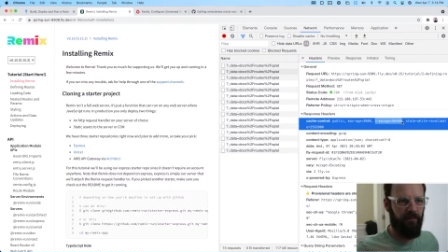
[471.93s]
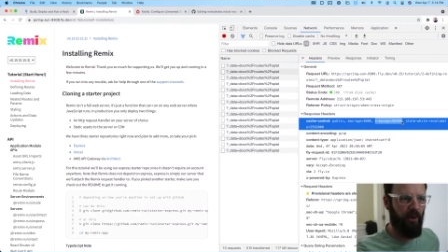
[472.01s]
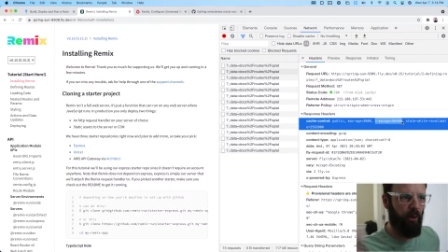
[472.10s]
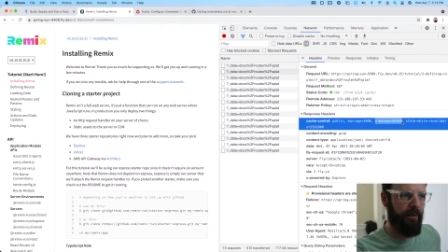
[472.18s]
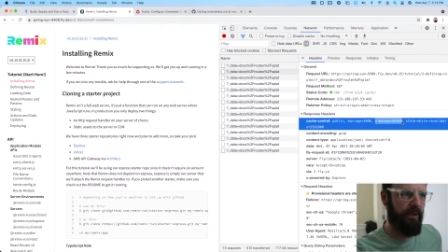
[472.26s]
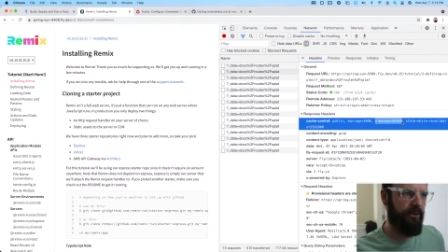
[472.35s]

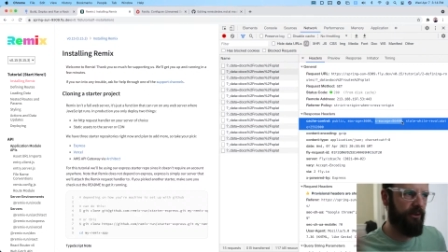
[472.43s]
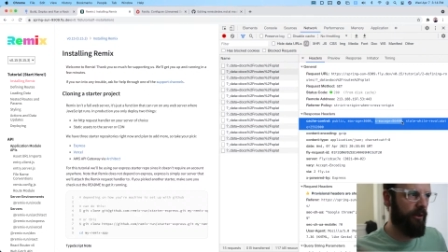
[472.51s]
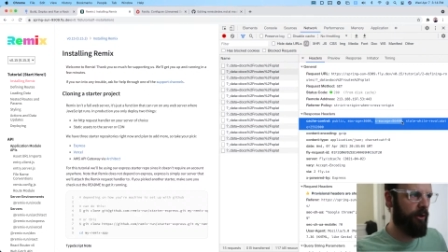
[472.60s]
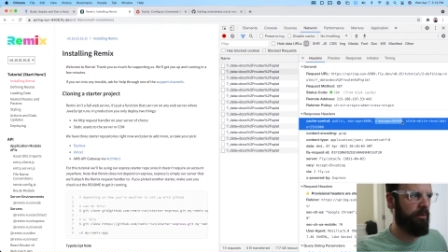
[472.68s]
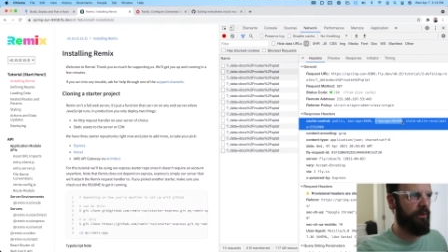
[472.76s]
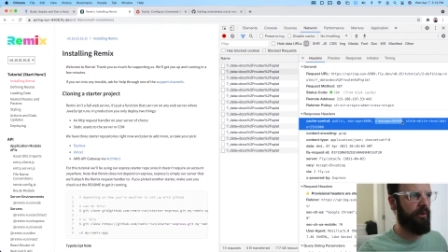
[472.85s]
No builds, no
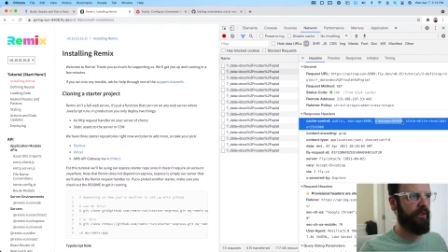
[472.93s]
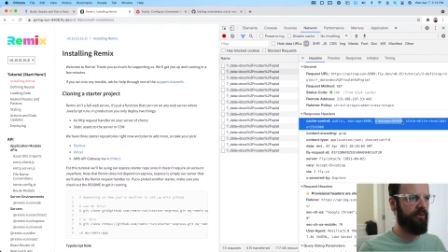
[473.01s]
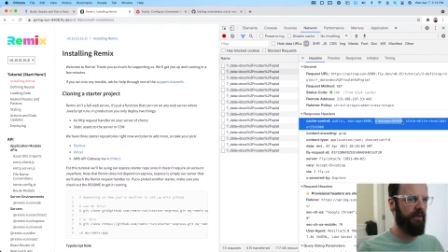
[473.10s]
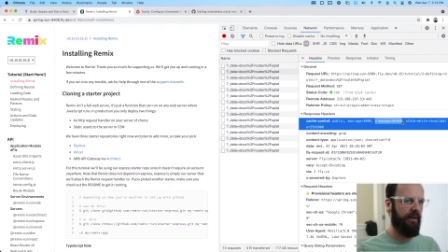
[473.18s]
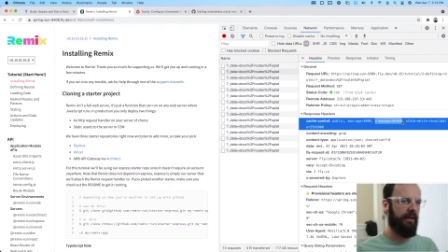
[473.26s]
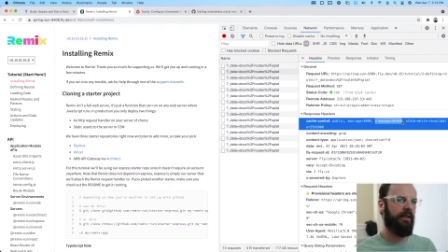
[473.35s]
deploys,
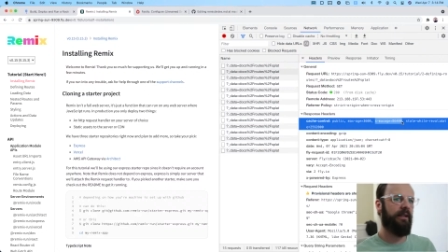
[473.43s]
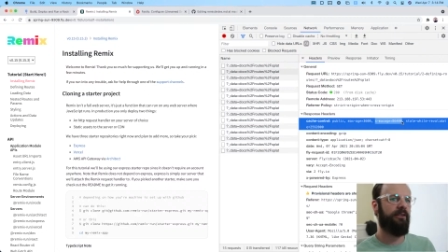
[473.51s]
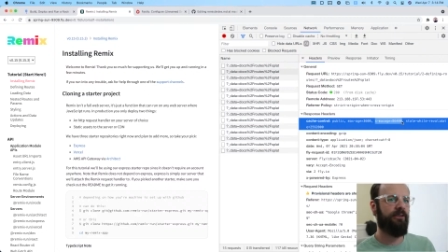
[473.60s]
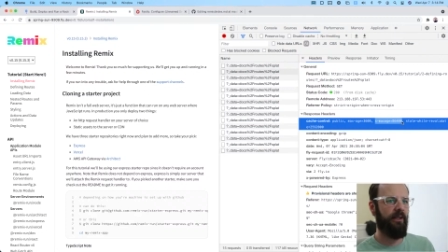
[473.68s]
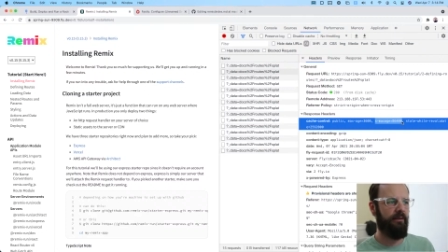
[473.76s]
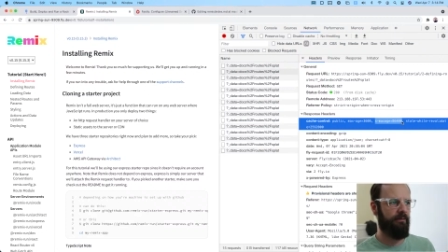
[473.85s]
none of that kind of
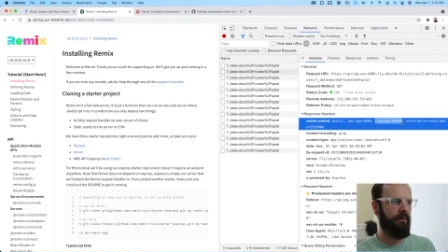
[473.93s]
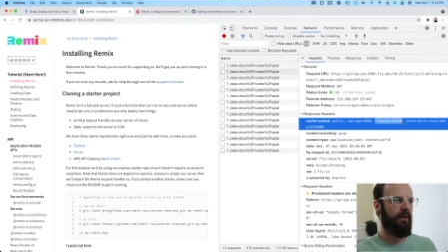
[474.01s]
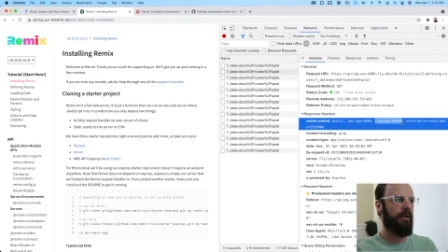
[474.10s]
stuff.